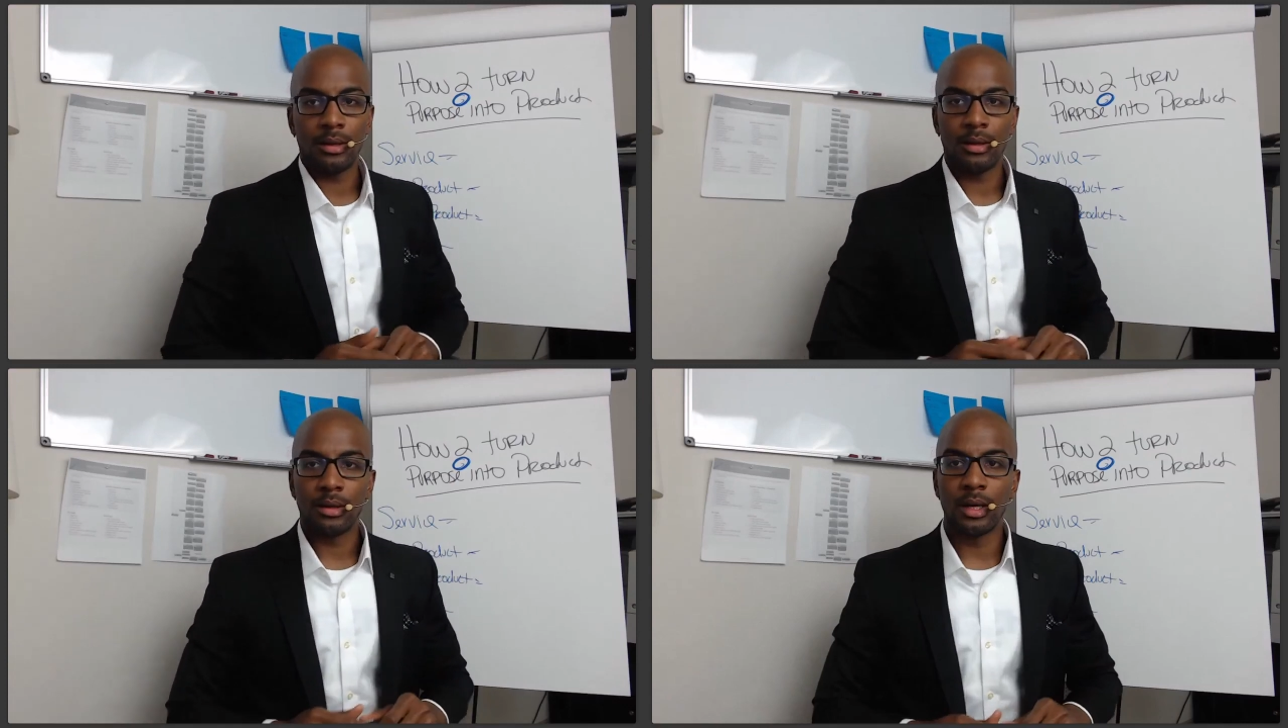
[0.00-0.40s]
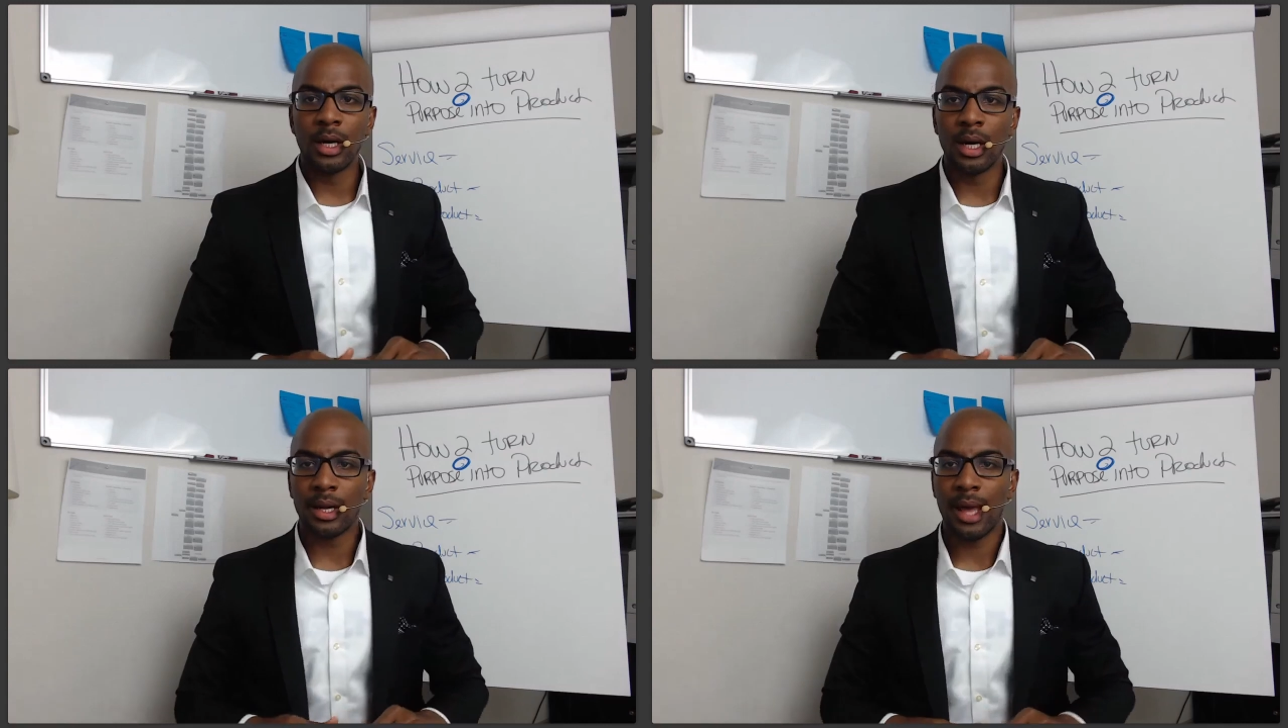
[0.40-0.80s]

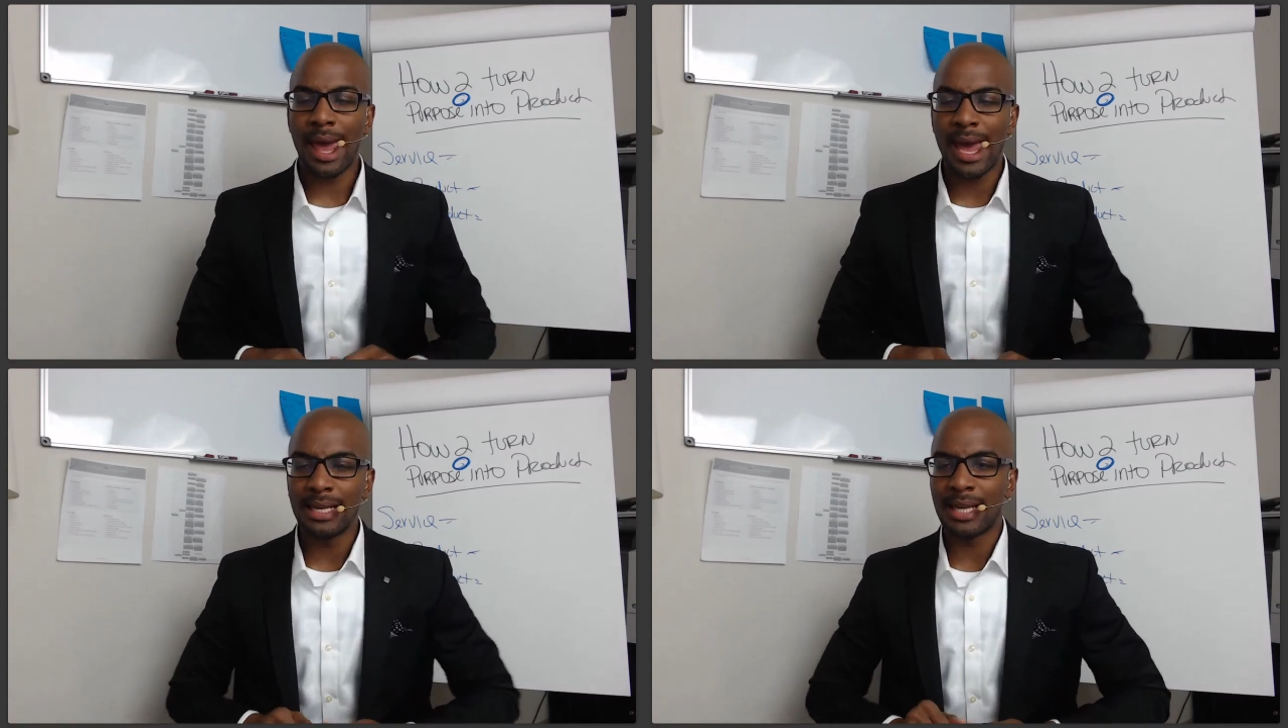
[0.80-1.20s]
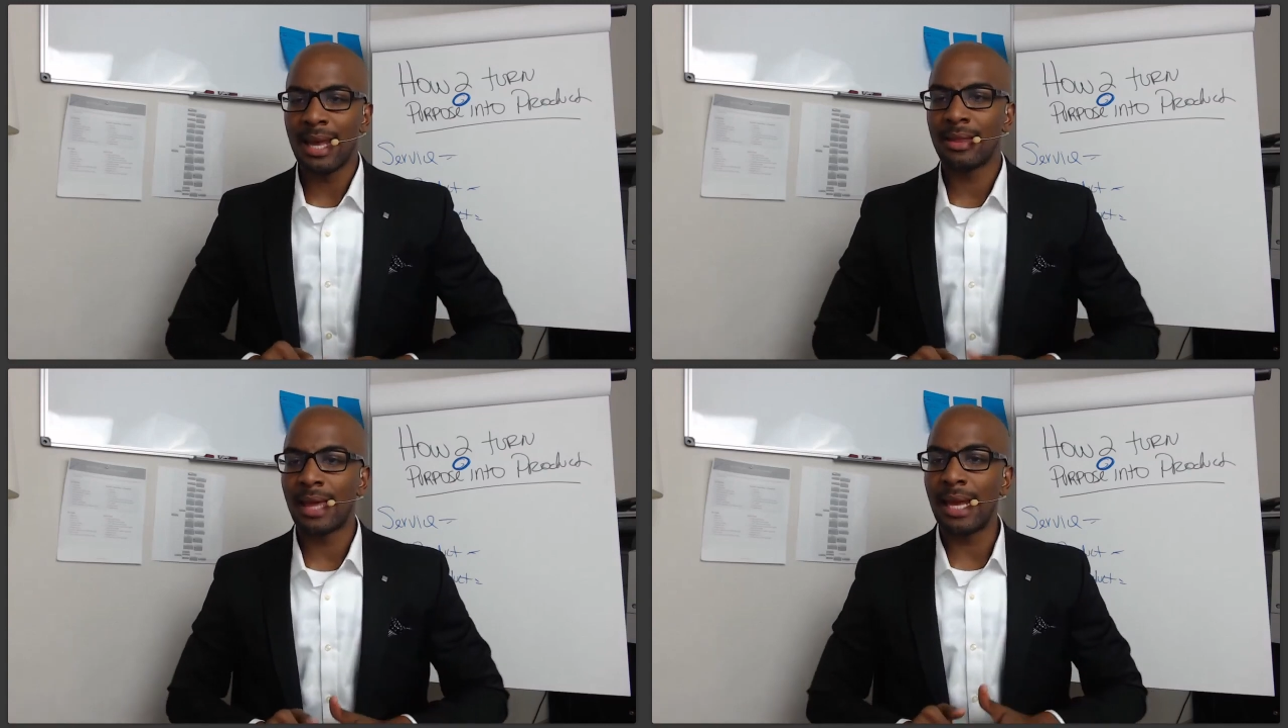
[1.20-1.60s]
Good. Hey,
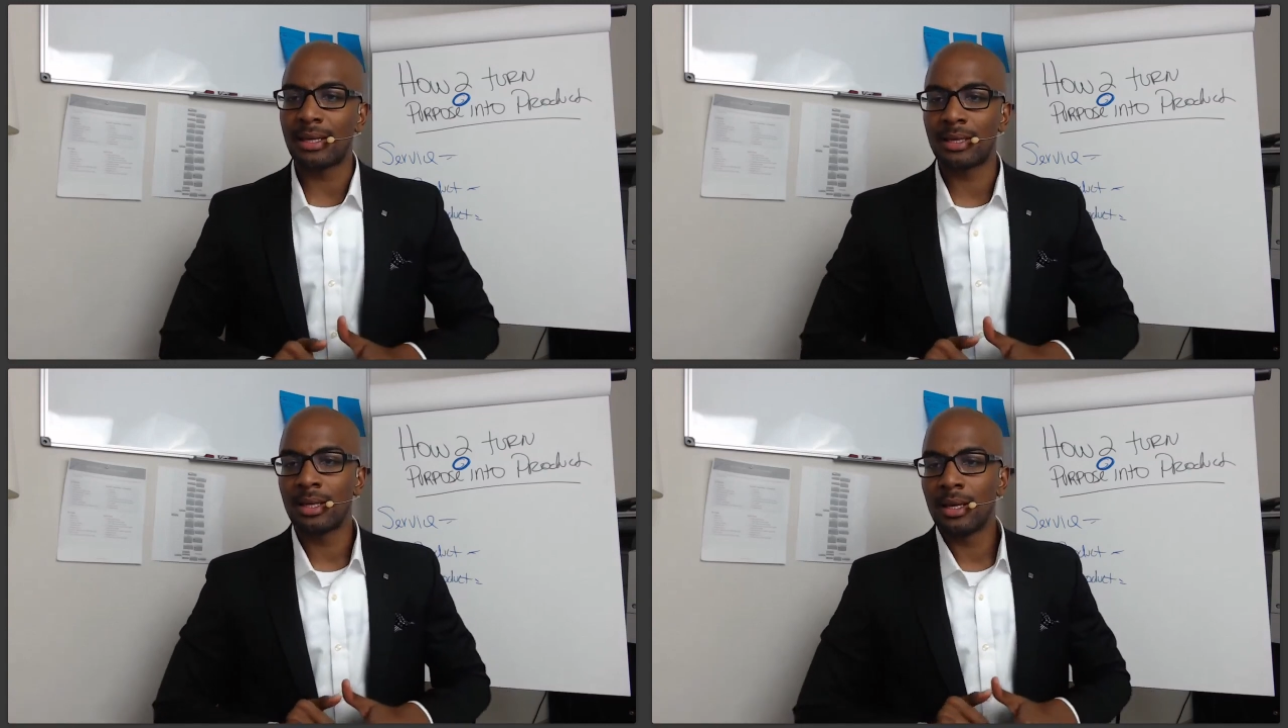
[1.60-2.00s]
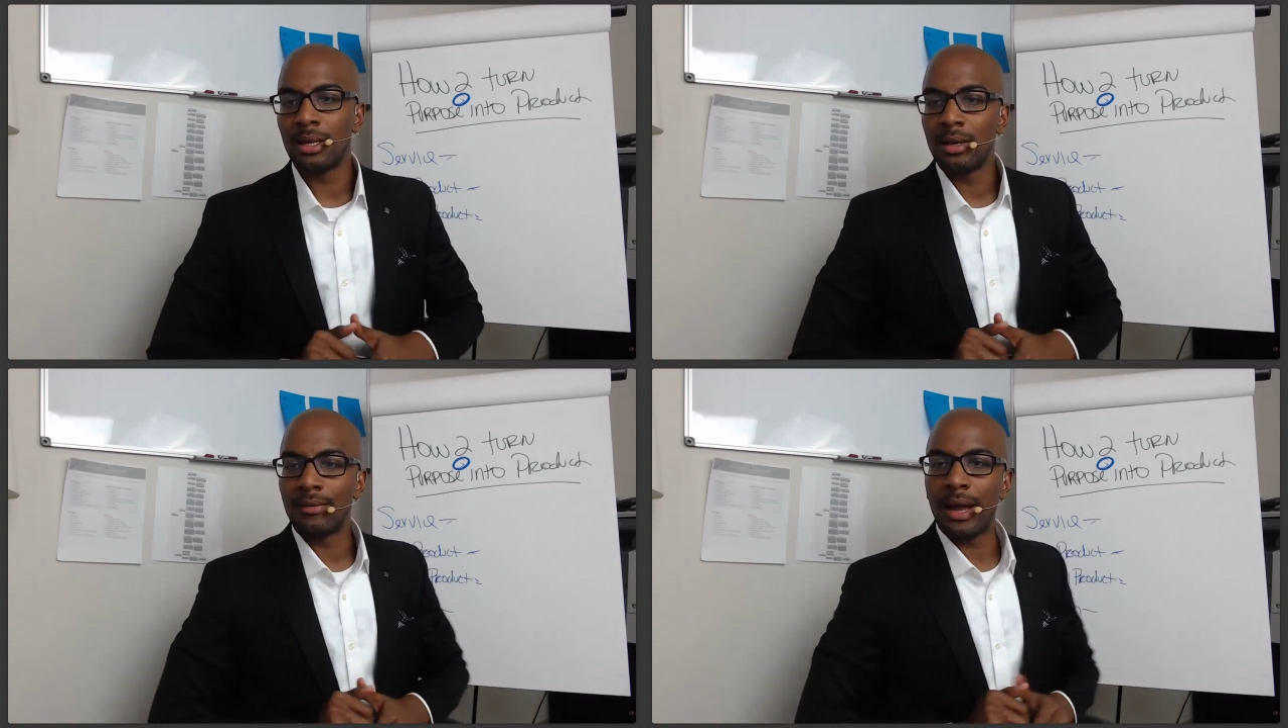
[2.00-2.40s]
AJ, thanks.
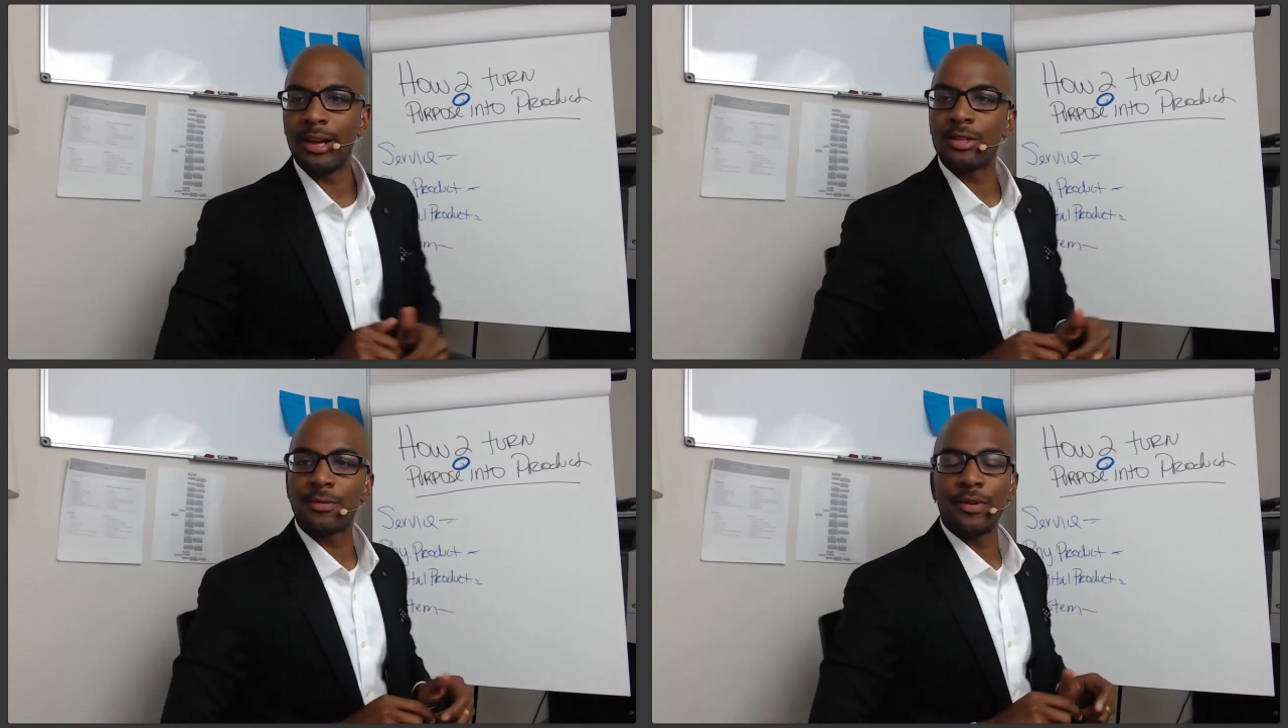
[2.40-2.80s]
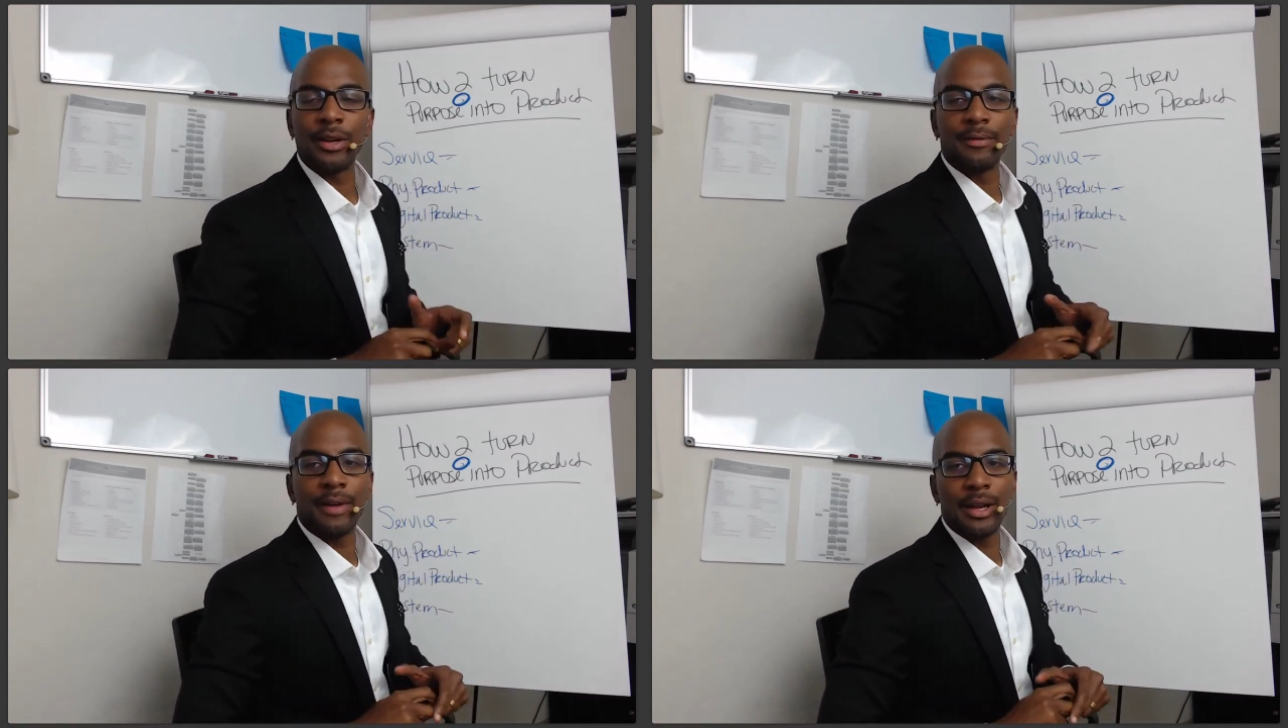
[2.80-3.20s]
Financial
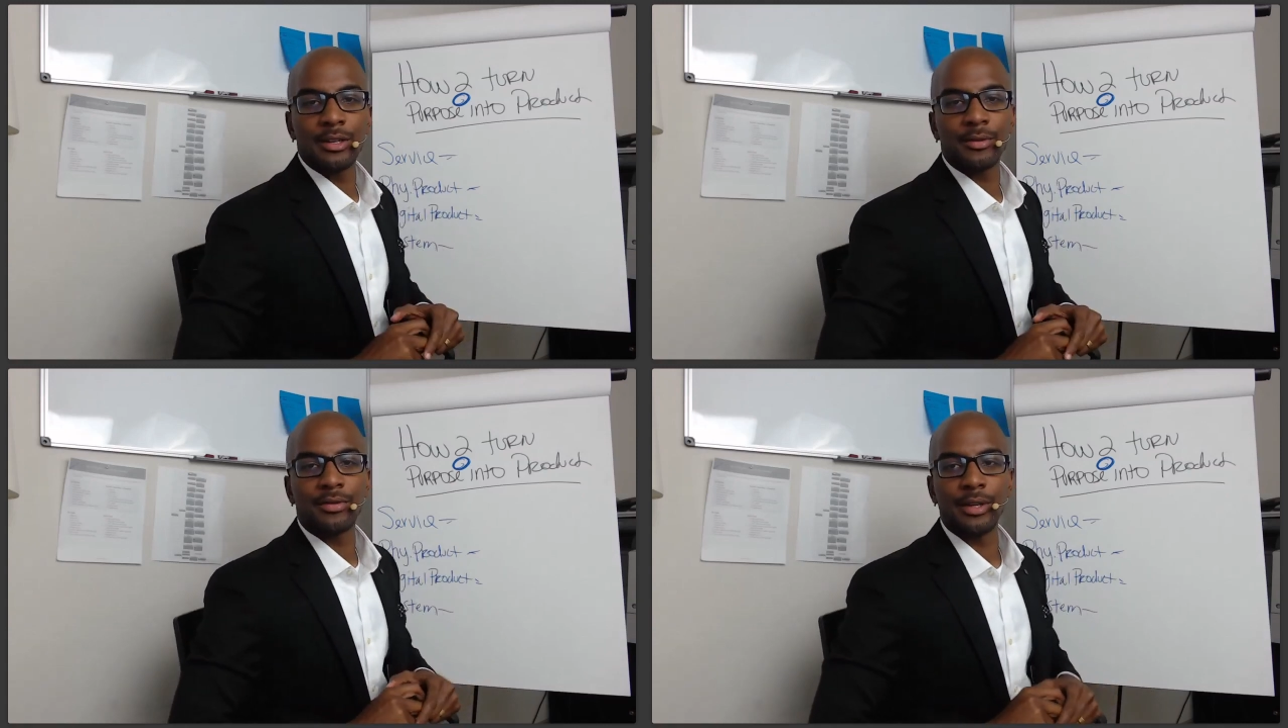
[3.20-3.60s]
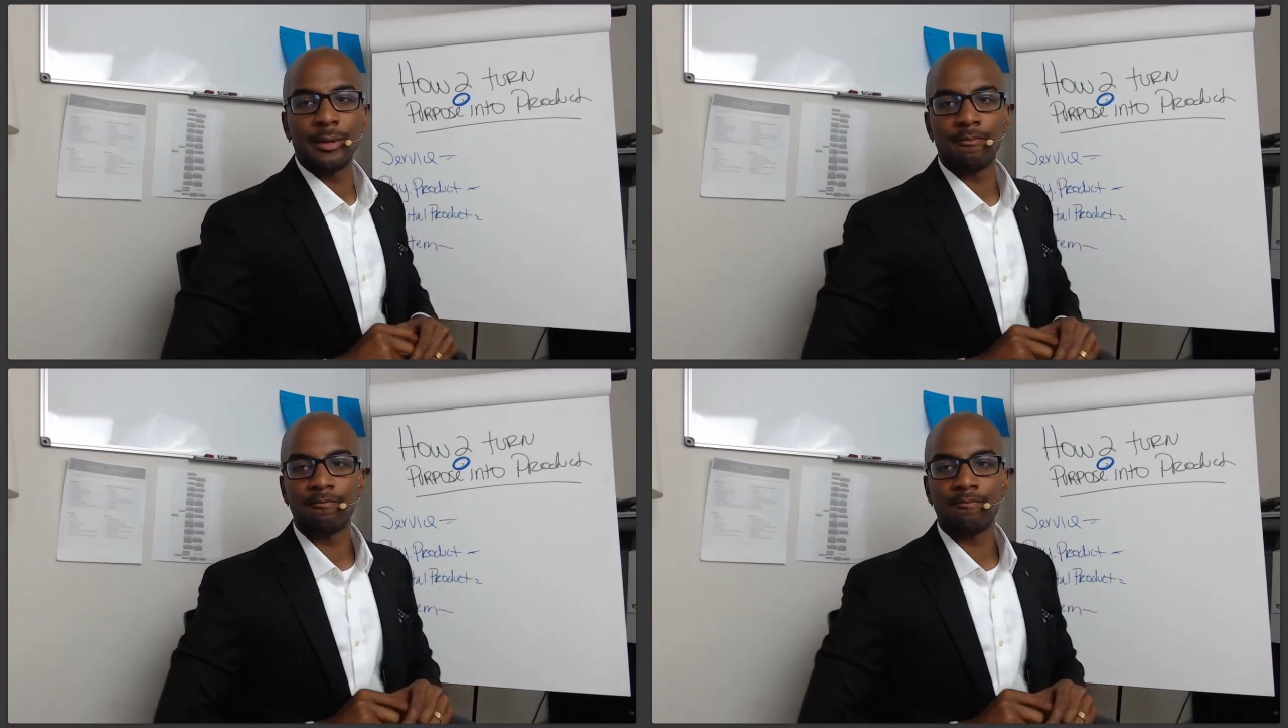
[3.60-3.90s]
freedom, financial freedom.